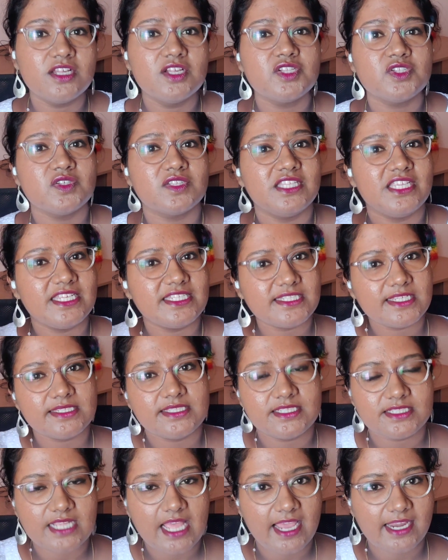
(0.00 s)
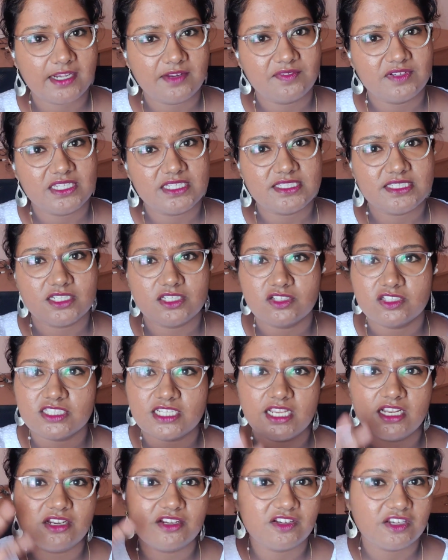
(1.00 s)
So these are the activities that your
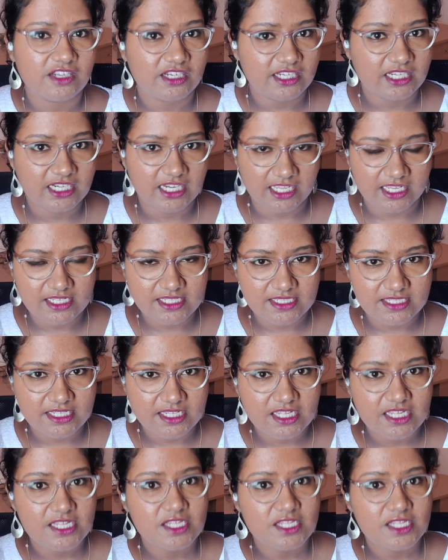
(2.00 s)
child really likes.